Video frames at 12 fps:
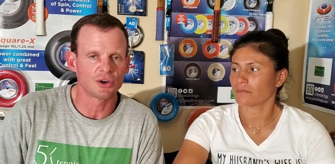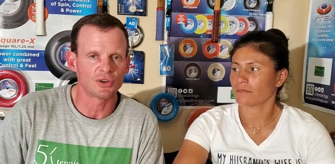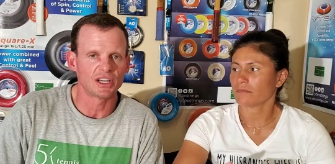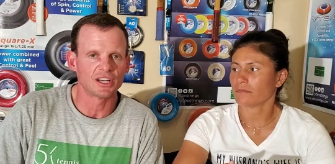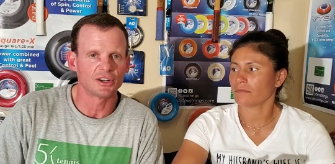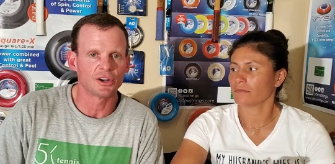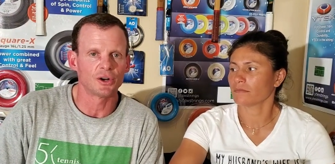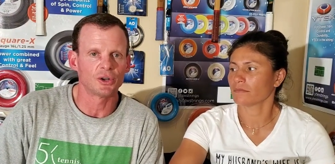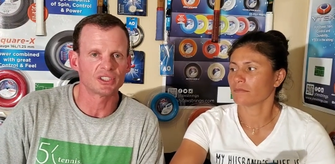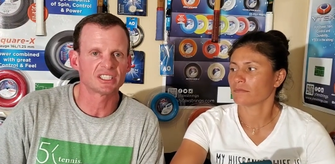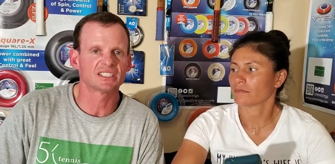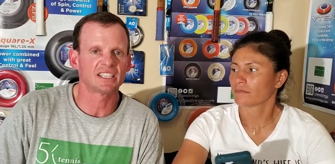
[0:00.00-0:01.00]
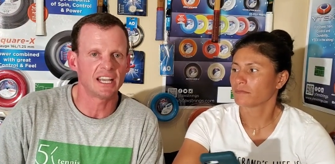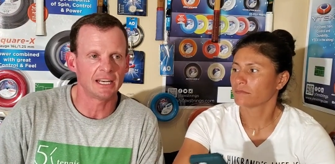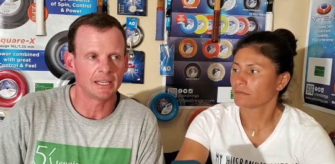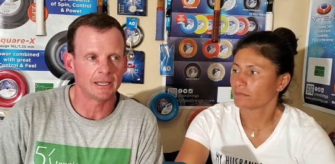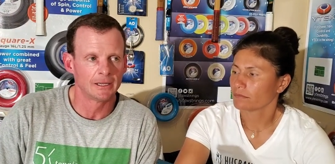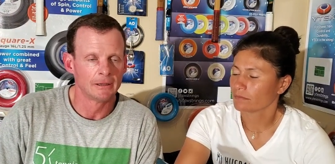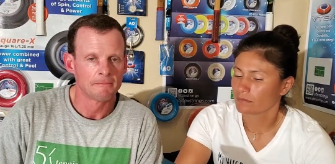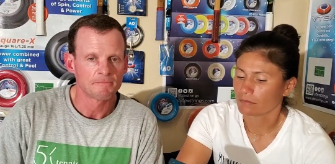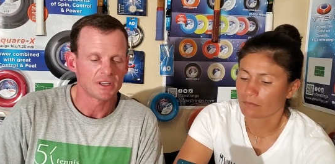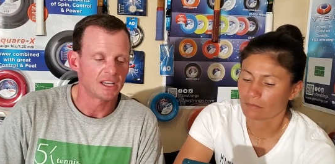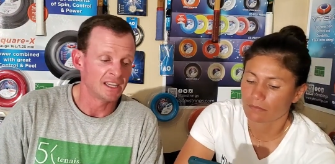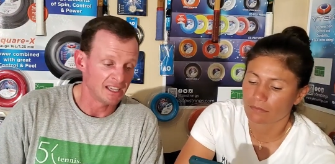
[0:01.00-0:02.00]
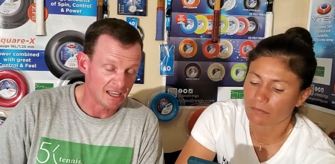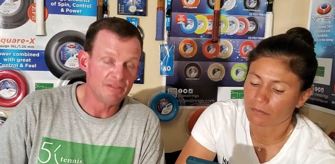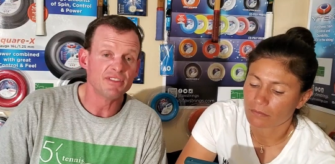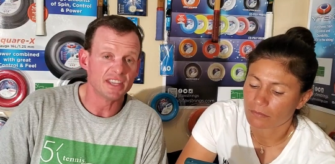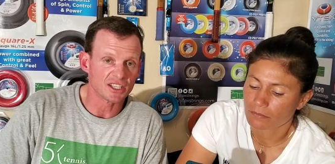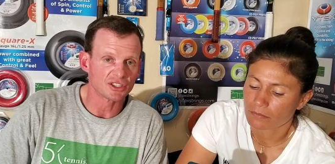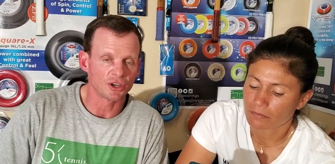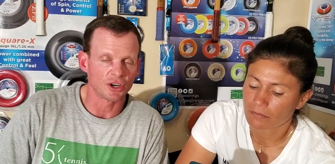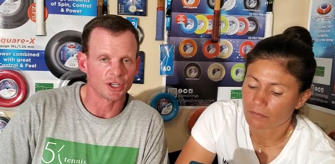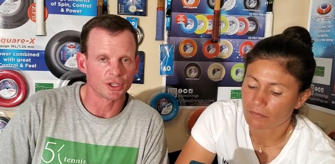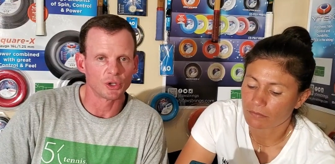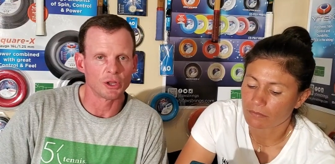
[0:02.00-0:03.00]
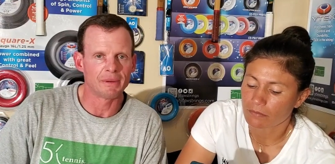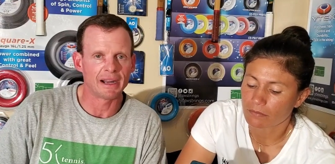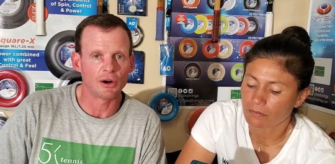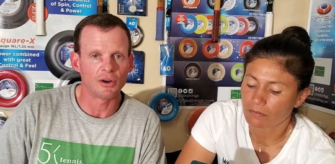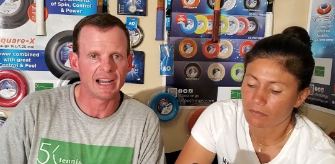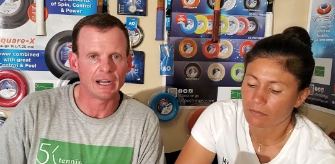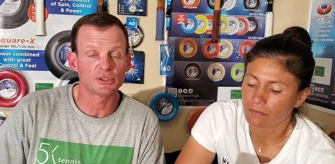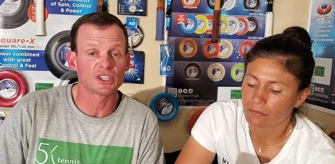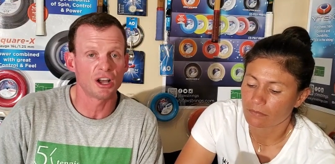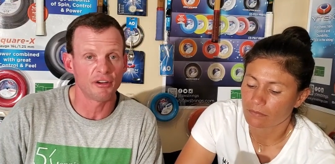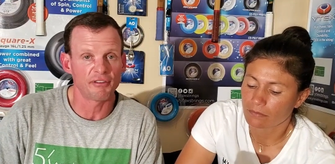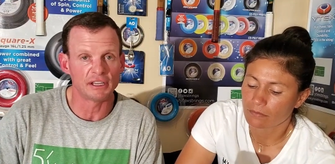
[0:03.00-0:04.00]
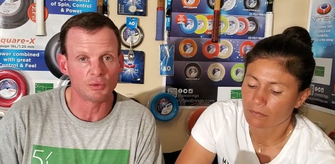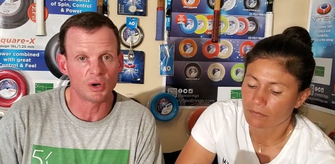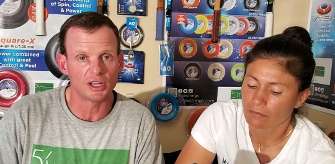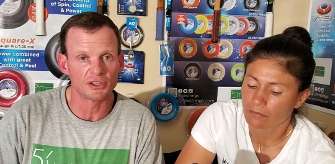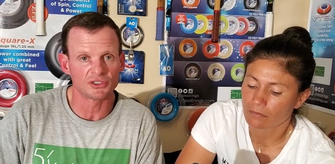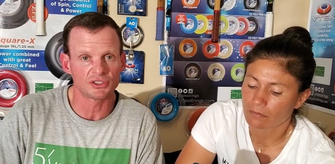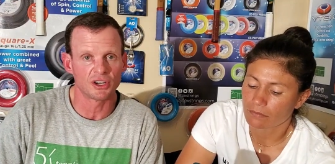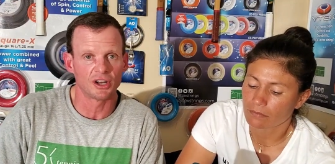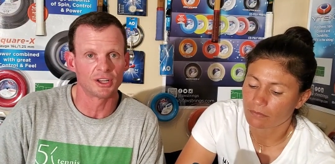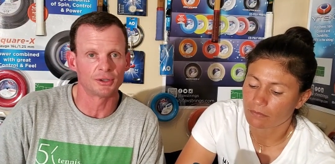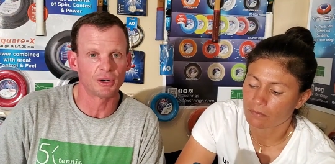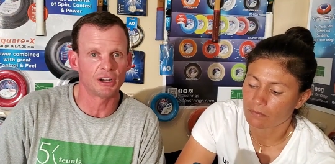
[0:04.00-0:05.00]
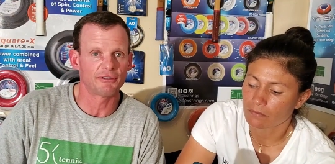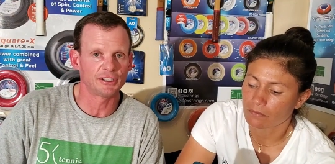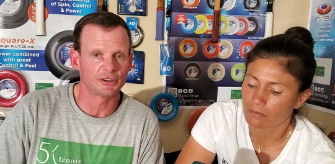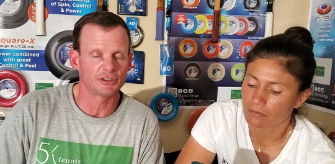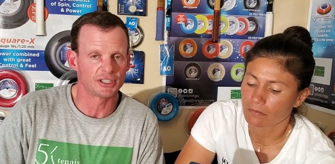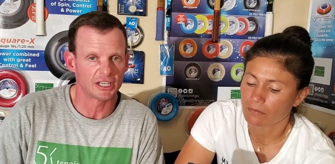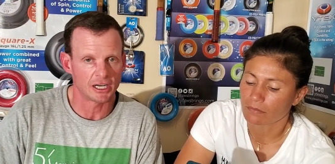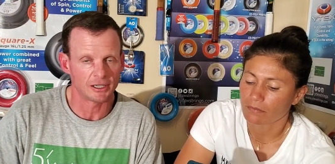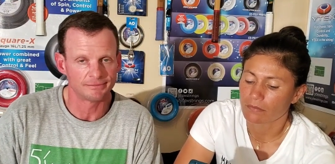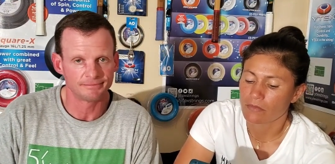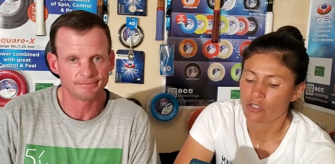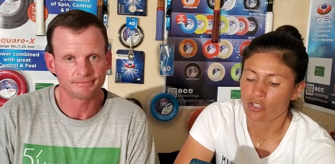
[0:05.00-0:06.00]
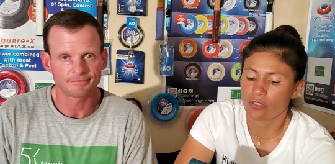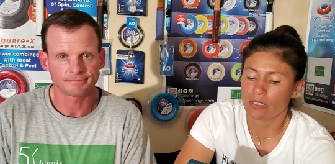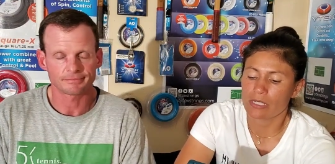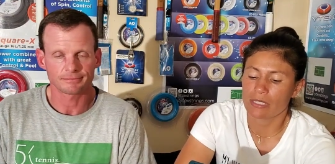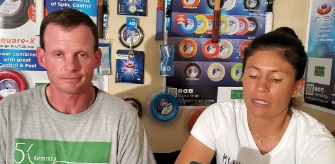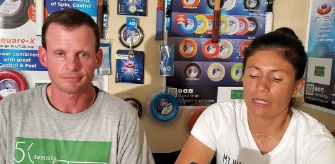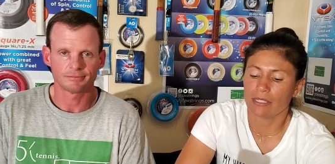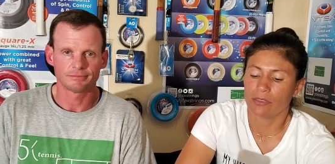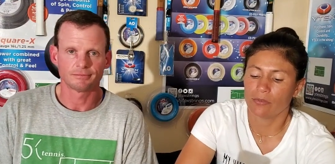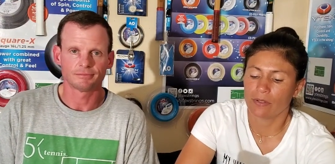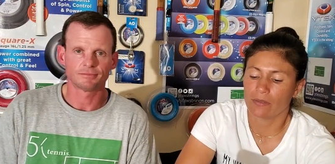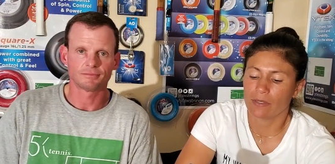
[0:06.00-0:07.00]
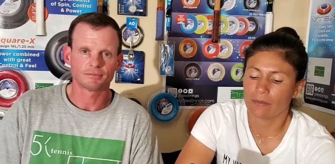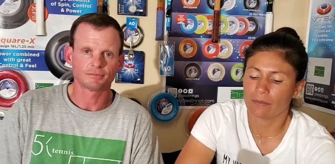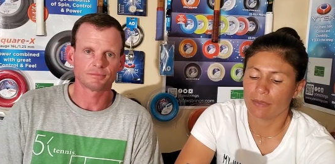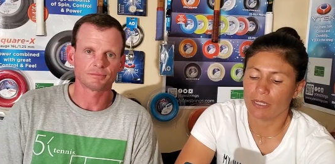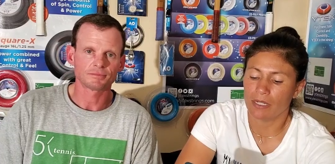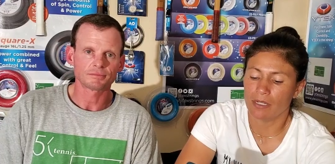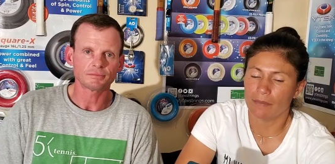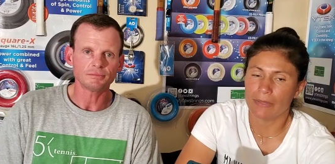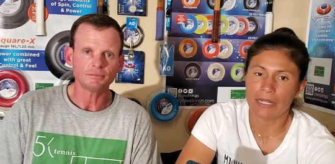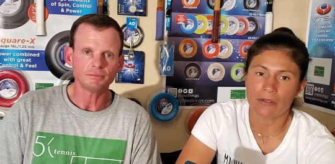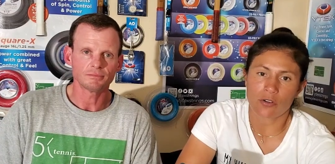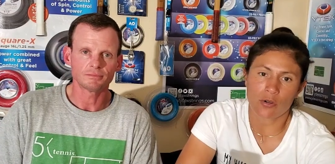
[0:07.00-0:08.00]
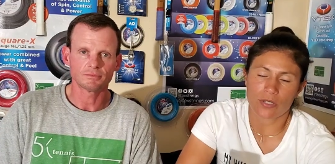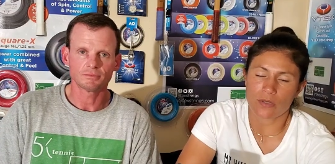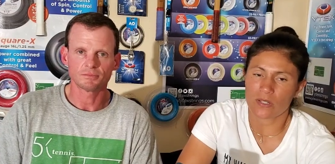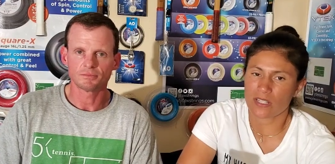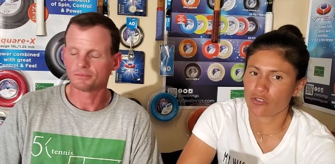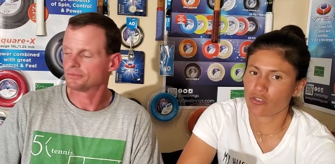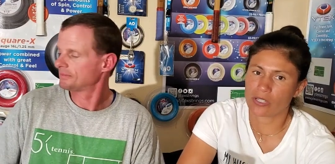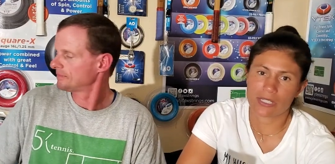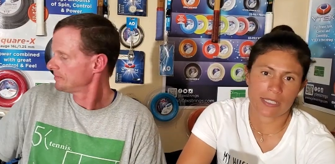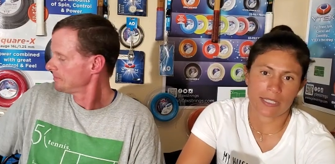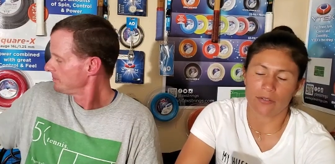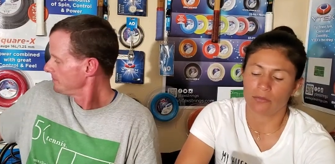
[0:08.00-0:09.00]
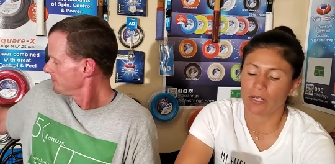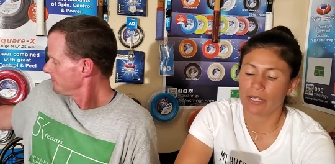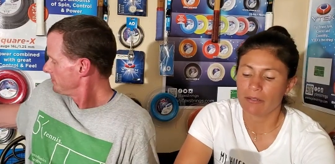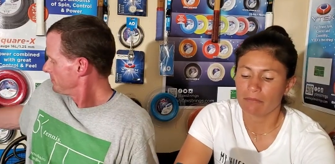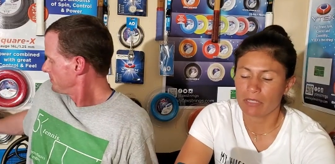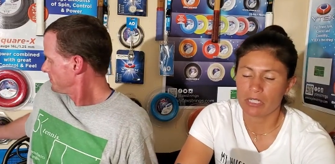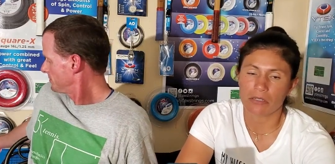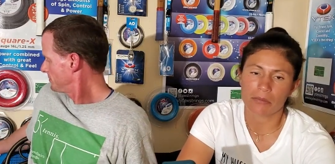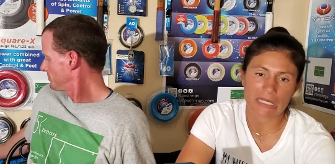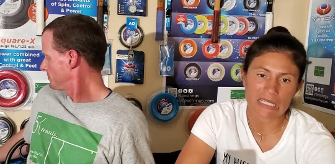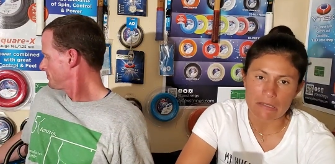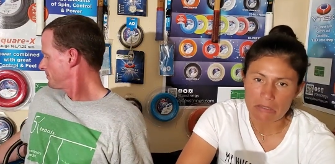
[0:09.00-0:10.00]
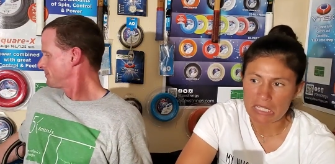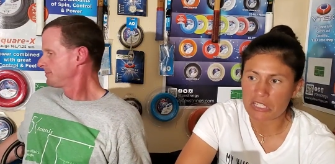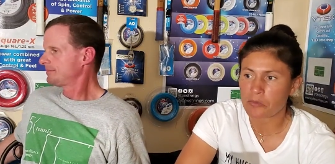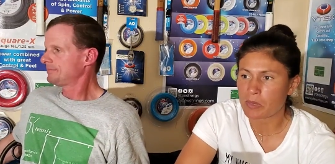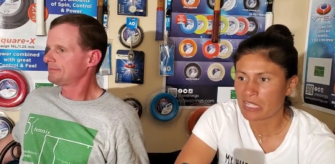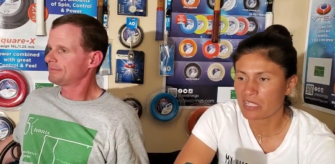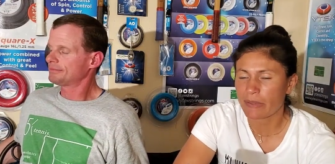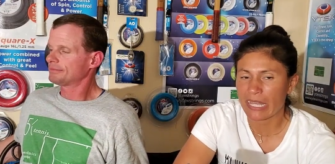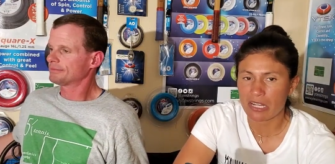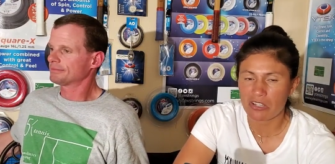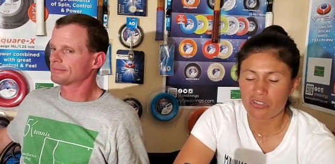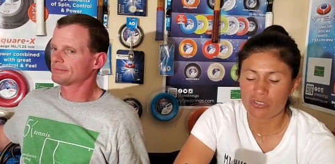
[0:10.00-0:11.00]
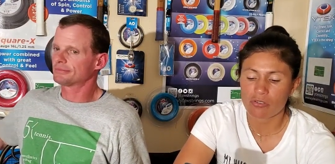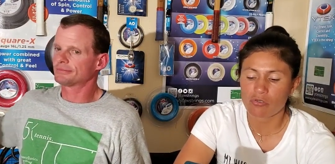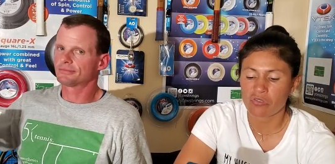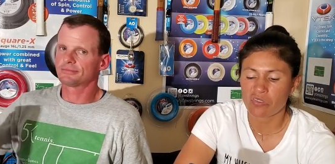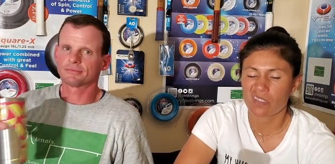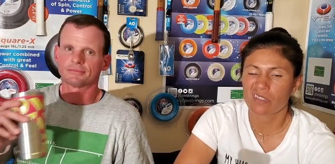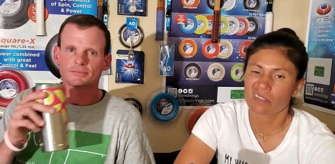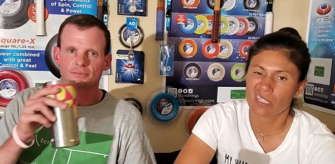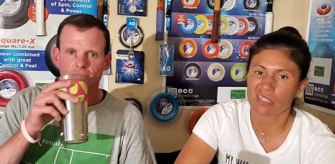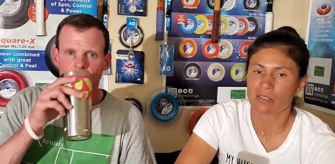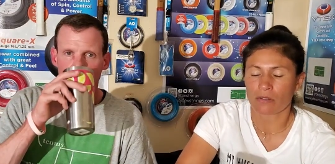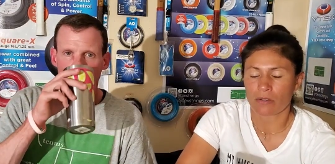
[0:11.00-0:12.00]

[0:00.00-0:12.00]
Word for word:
Speaker 1: Toni Nadal stated uh, in this article about how tough he was on Rafael Nadal?
Speaker 2: Sure, he's got like three of them. Um, and of course, it wasn't translated right, you know, because he speaks Spanish and usually things